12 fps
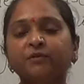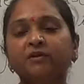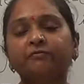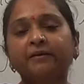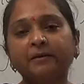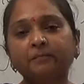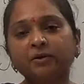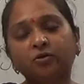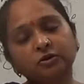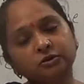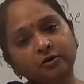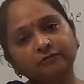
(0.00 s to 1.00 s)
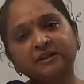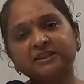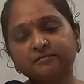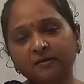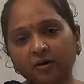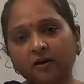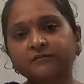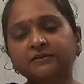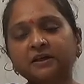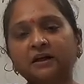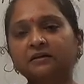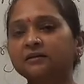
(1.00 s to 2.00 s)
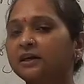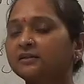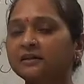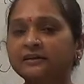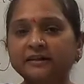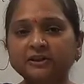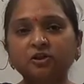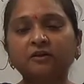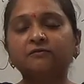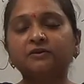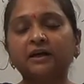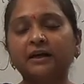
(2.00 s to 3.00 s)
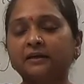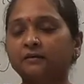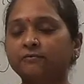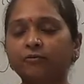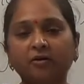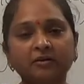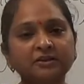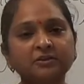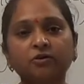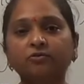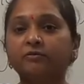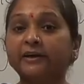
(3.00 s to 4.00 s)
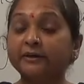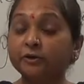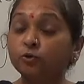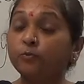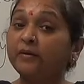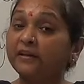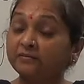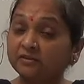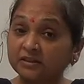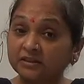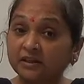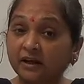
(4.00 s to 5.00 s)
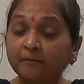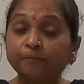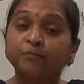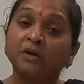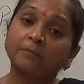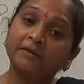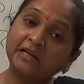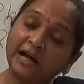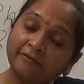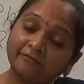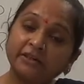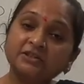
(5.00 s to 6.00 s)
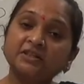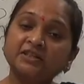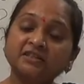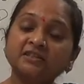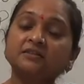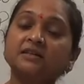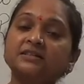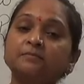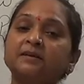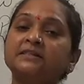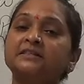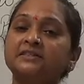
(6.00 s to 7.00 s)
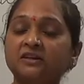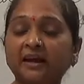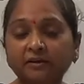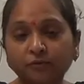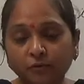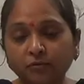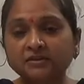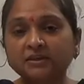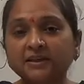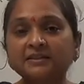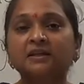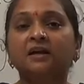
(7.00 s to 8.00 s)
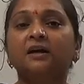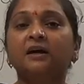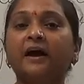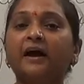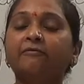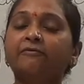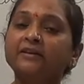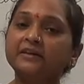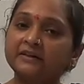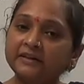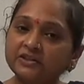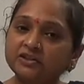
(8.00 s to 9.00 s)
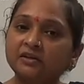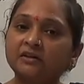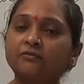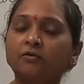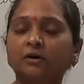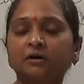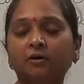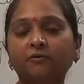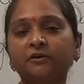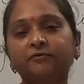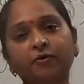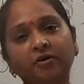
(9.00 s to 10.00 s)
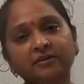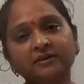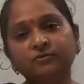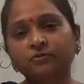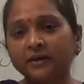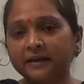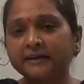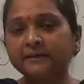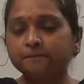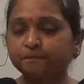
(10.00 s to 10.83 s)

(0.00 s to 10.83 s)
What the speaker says: when, because of the smell of skunk, other creature of the forest not ready to play with the skunk. But after changing the smell, such like roses, every creature of the forest really